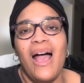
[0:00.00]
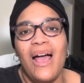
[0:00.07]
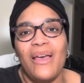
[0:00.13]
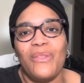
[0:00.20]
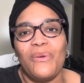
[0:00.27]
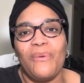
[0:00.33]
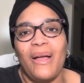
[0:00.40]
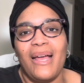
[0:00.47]

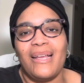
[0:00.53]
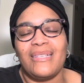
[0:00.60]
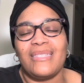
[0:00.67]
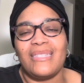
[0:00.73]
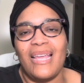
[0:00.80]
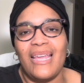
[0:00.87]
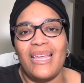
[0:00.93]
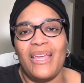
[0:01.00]
Otherwise,
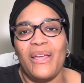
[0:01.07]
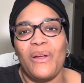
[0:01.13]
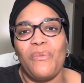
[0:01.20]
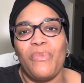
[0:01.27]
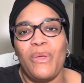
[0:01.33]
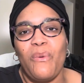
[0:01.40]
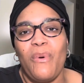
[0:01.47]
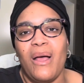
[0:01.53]
take care,
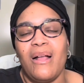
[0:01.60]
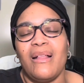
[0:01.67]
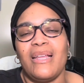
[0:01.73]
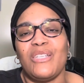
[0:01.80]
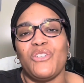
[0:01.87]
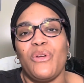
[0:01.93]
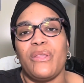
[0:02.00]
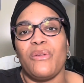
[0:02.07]
be well,
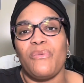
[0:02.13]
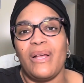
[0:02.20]
enjoy the